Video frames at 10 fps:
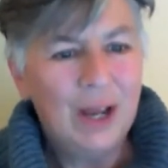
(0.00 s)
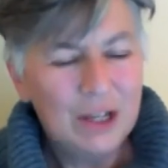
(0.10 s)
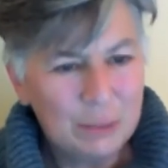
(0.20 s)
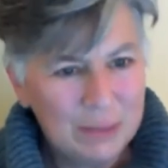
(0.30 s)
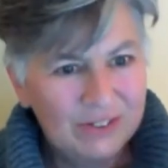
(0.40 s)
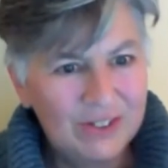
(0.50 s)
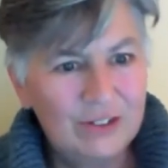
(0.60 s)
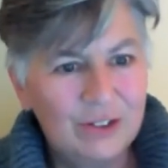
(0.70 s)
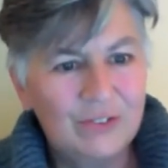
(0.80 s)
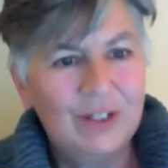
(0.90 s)
you make
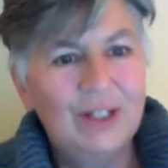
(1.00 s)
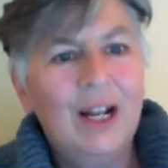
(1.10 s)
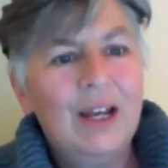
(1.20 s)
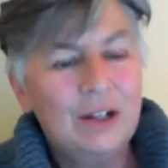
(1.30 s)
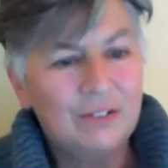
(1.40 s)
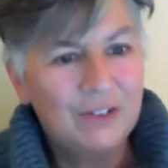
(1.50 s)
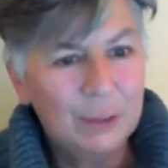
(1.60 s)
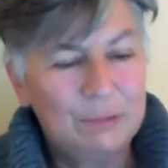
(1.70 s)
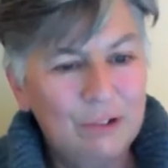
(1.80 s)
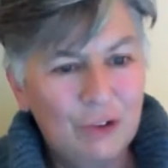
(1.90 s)
sense of it, you
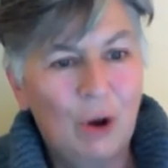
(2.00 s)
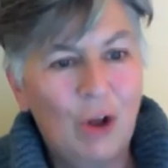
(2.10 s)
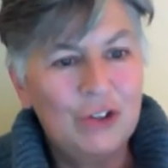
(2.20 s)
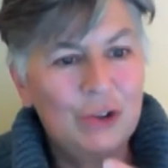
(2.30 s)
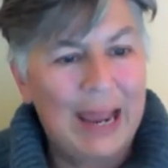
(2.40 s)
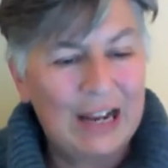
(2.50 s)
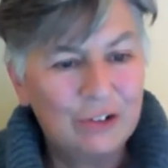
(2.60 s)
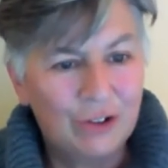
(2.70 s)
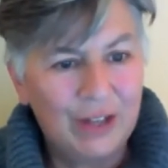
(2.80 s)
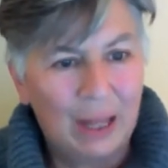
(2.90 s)
develop a response and you
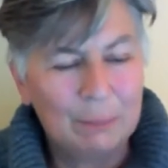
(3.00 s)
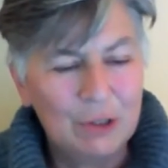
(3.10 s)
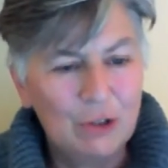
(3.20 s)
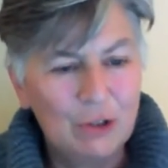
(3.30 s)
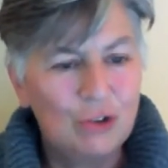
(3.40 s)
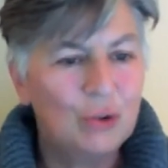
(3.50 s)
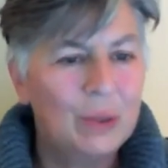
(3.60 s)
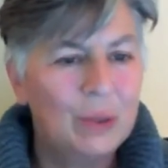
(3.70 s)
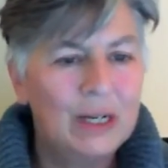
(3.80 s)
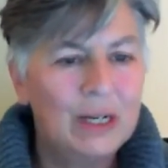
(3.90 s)
act on that, but you're
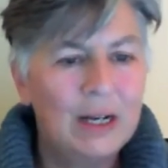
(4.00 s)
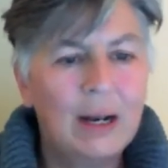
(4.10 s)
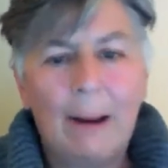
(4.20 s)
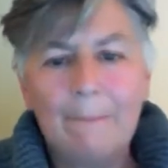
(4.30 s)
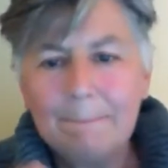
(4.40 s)
doing it